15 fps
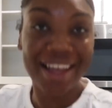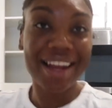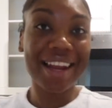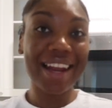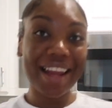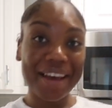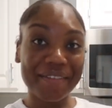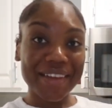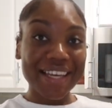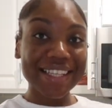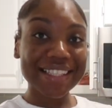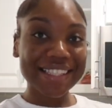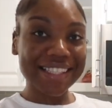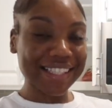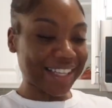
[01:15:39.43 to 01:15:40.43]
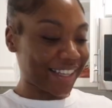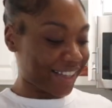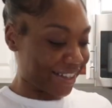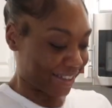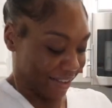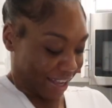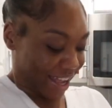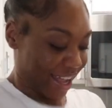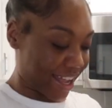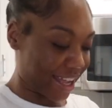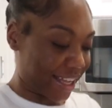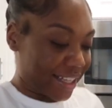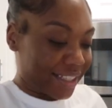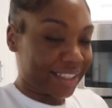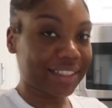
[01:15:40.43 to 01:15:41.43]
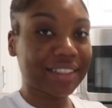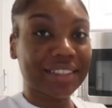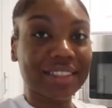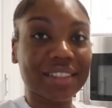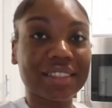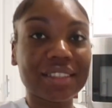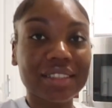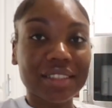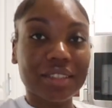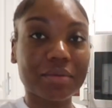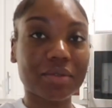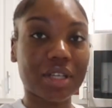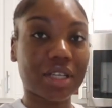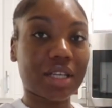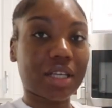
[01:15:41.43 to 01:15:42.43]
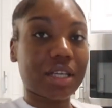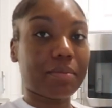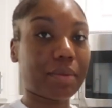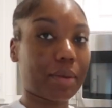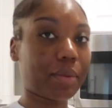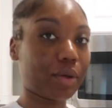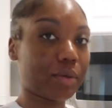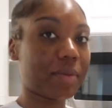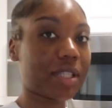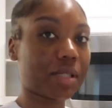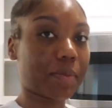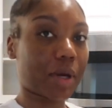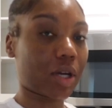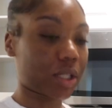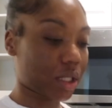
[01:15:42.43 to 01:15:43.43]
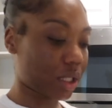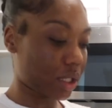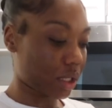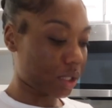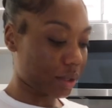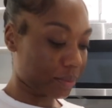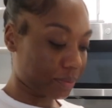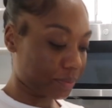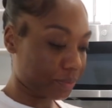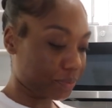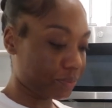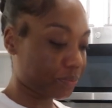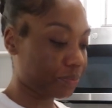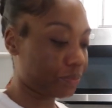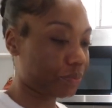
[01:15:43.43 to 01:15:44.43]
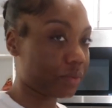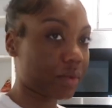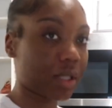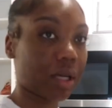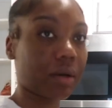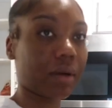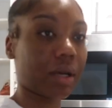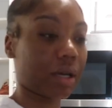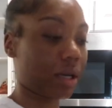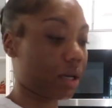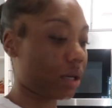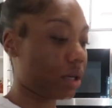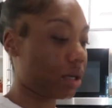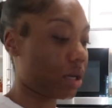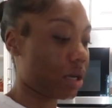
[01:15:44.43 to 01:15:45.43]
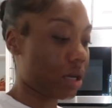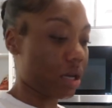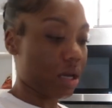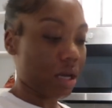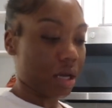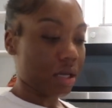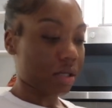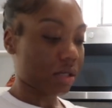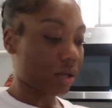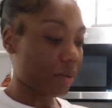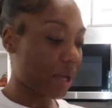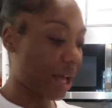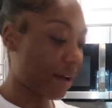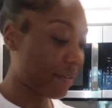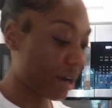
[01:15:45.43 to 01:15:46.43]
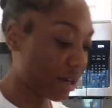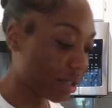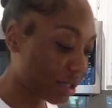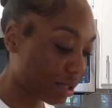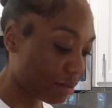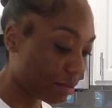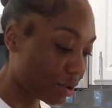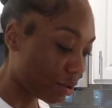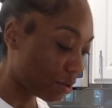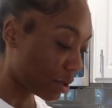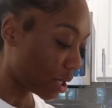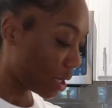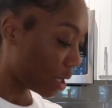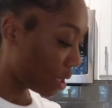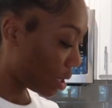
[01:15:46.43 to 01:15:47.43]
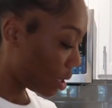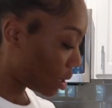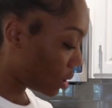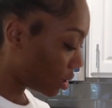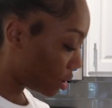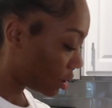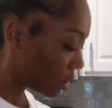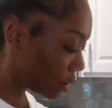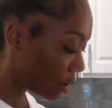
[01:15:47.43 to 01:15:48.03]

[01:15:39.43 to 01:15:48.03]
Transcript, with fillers: Love it. Okay. I'm trying to keep my boobies sparked up. Okay. So we have our smoothie.